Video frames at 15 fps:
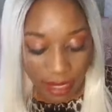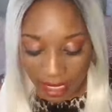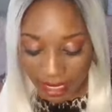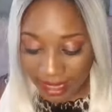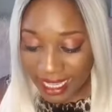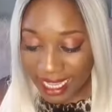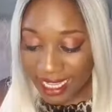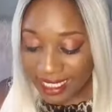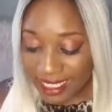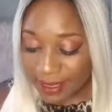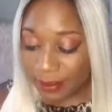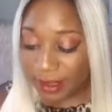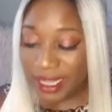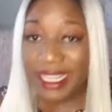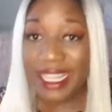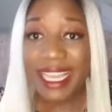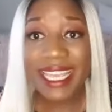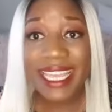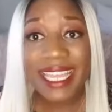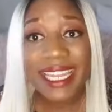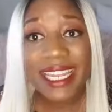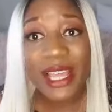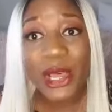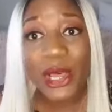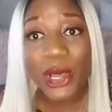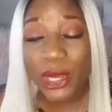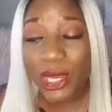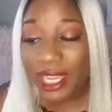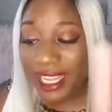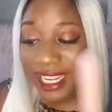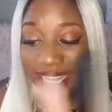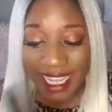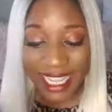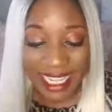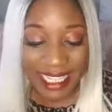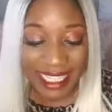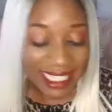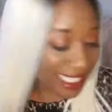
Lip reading: let's plug it on and